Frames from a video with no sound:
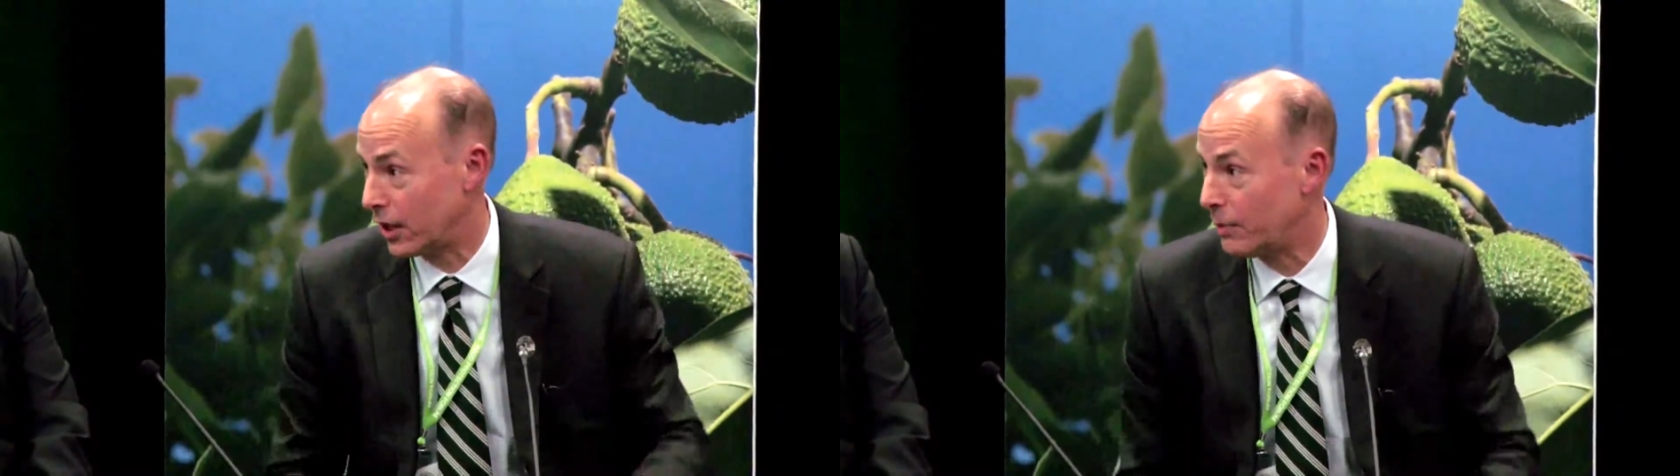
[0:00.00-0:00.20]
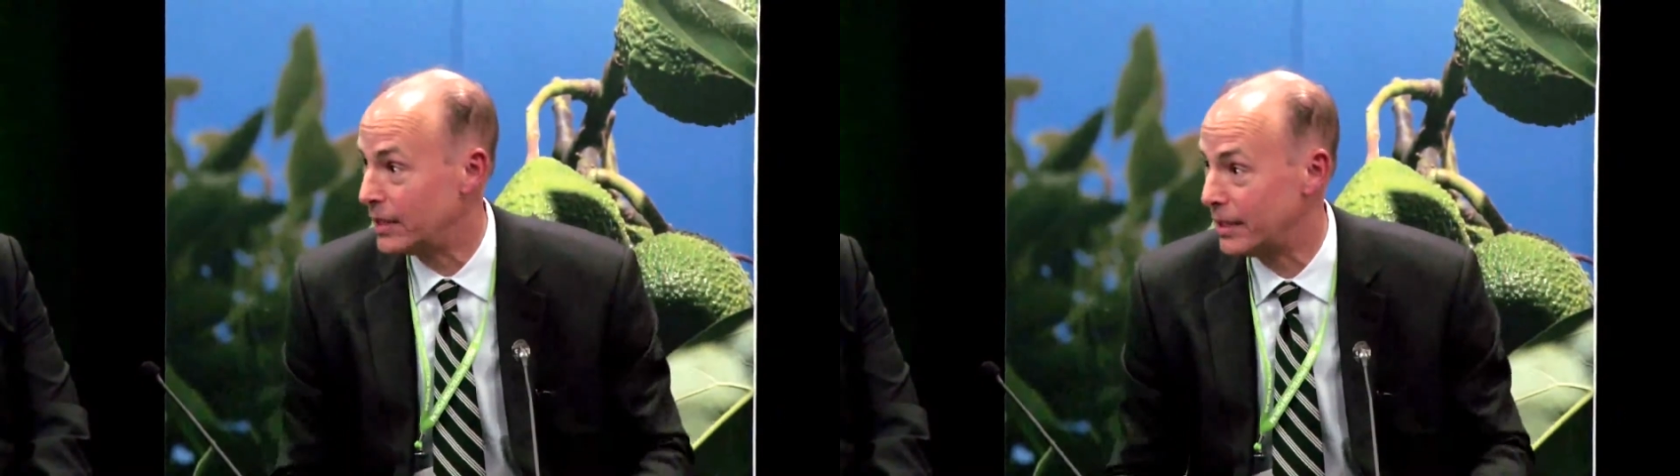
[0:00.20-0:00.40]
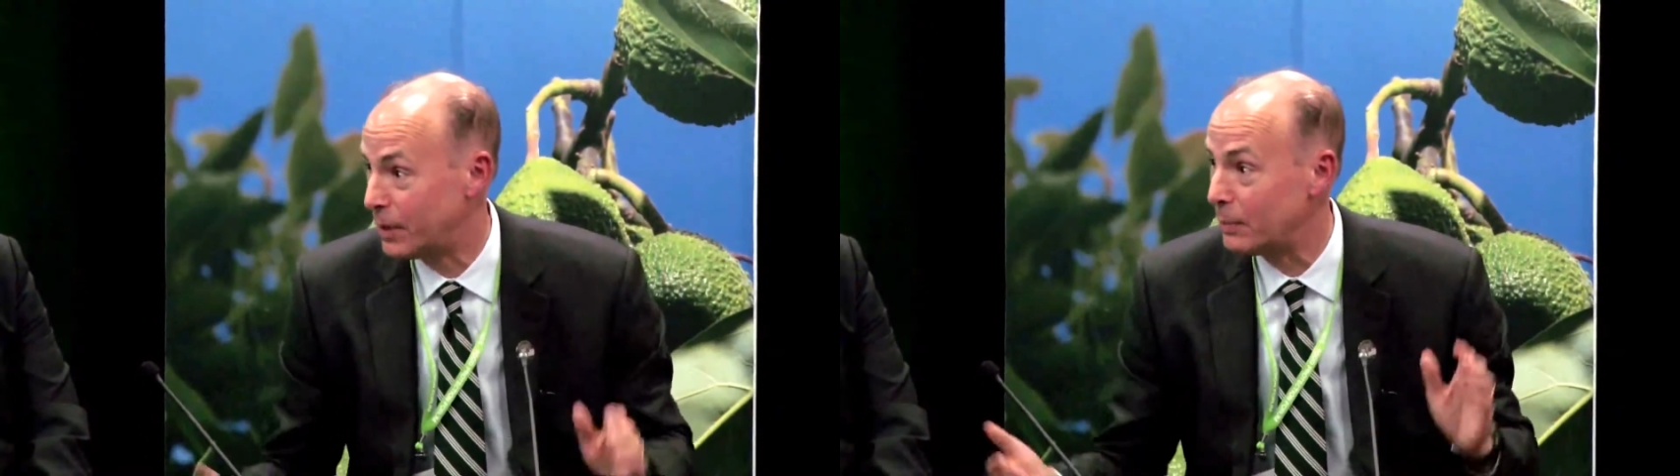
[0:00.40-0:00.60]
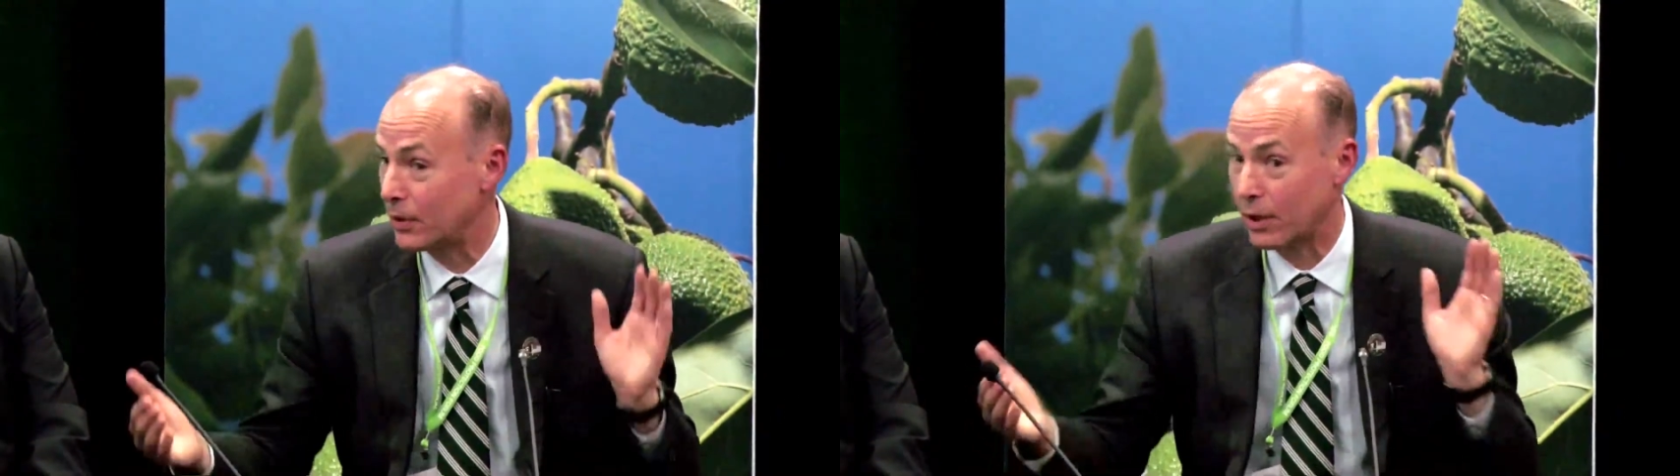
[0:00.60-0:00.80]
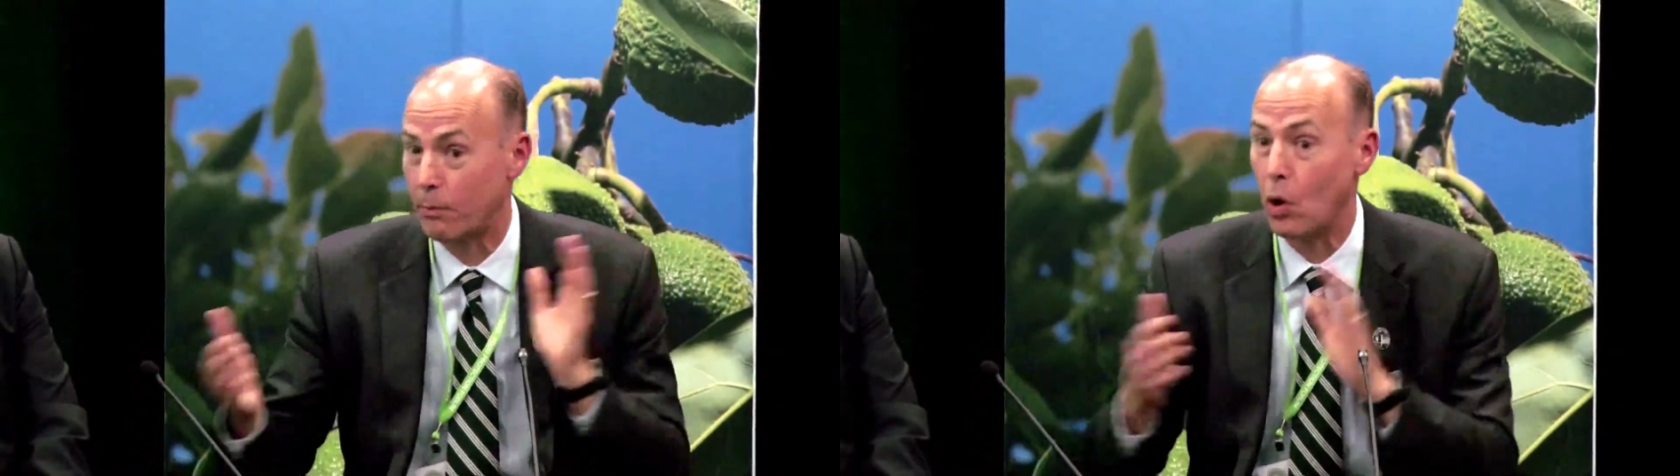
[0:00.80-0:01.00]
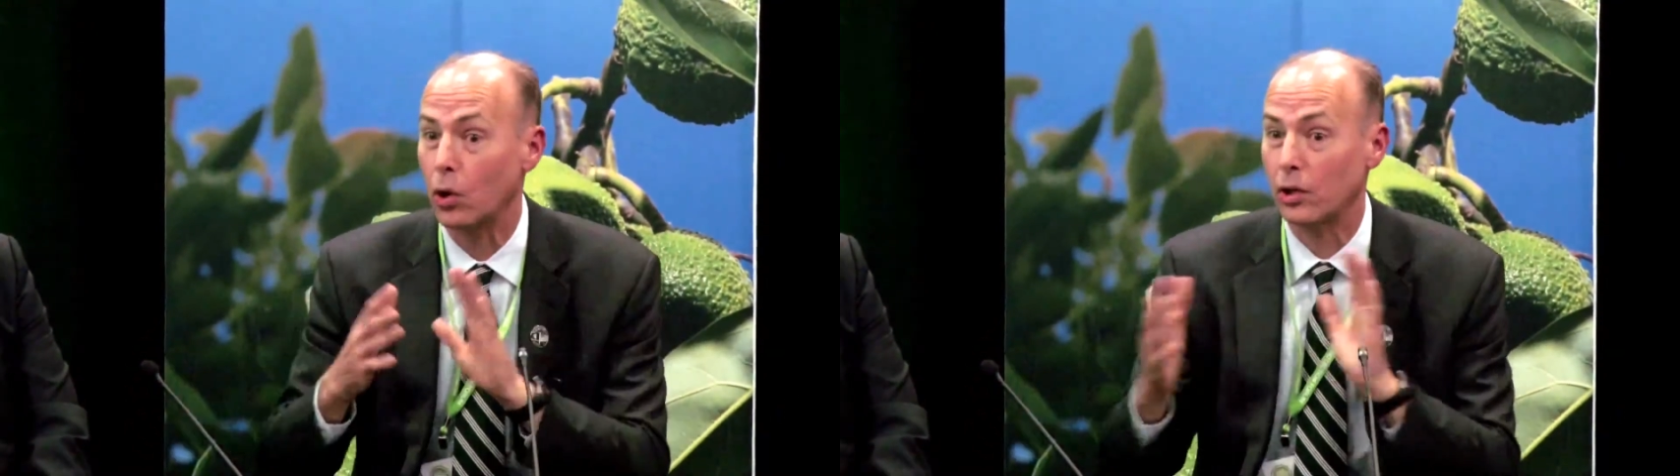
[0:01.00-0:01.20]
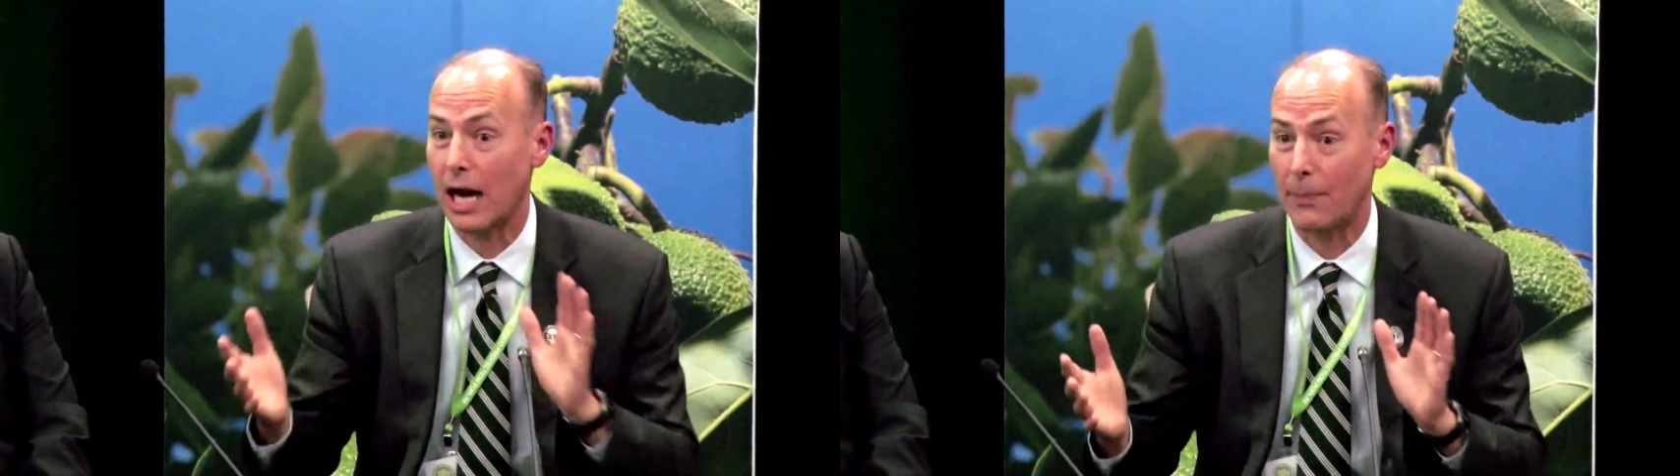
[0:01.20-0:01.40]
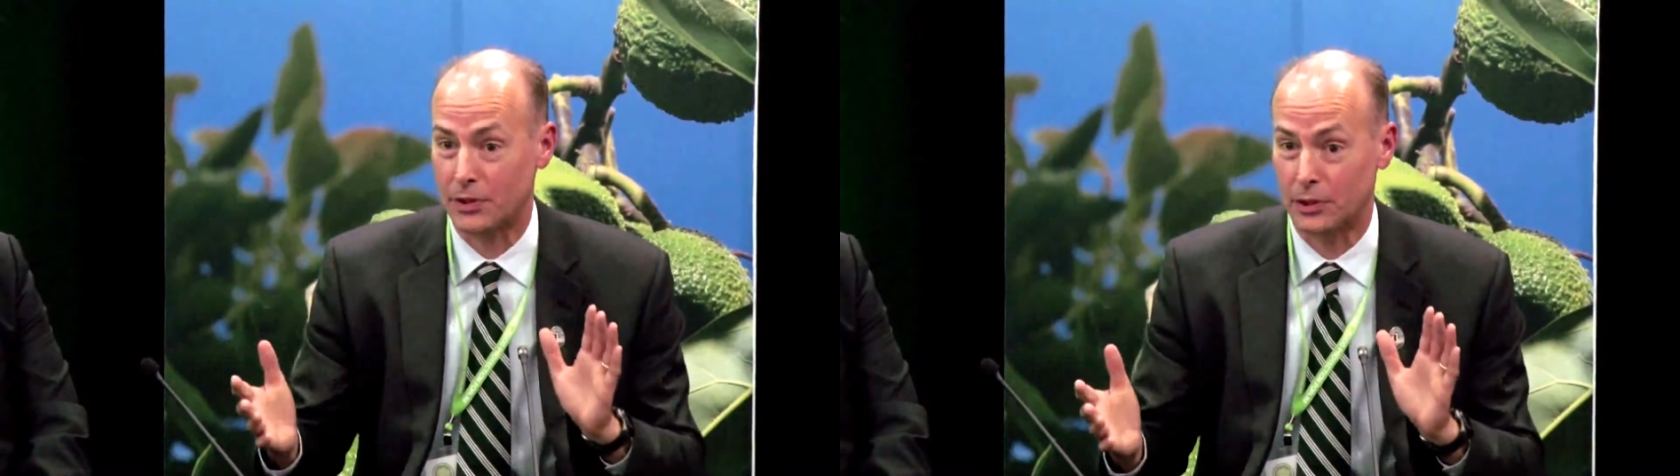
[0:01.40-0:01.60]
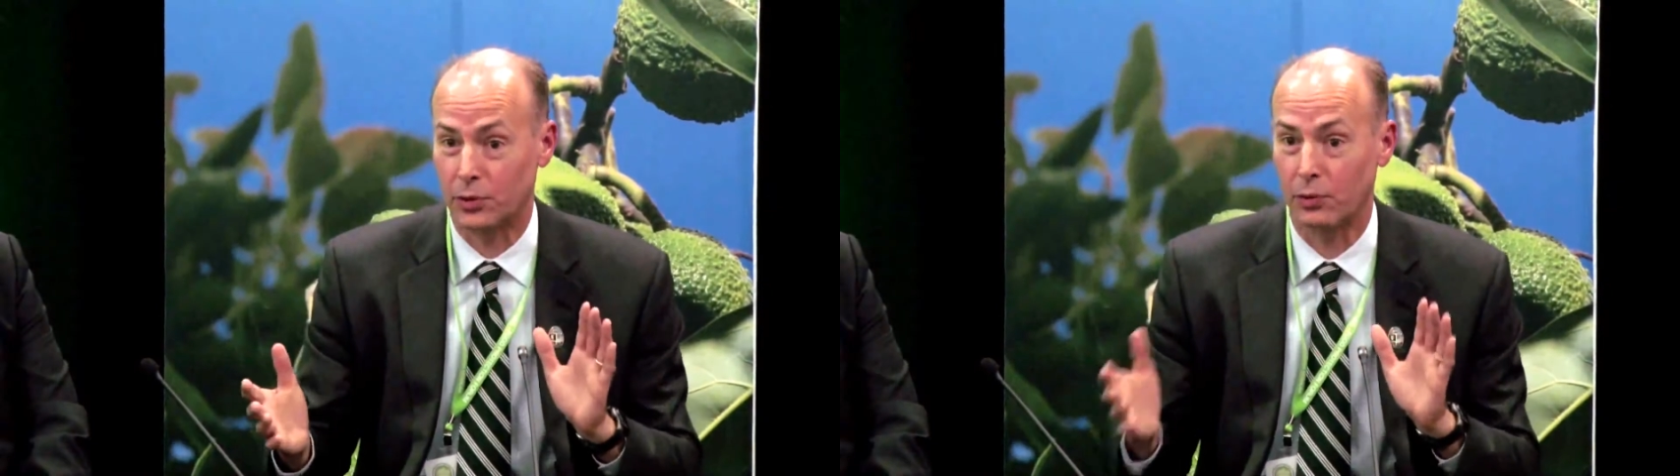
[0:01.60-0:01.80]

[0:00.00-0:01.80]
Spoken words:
I mean, the people that are polar opposites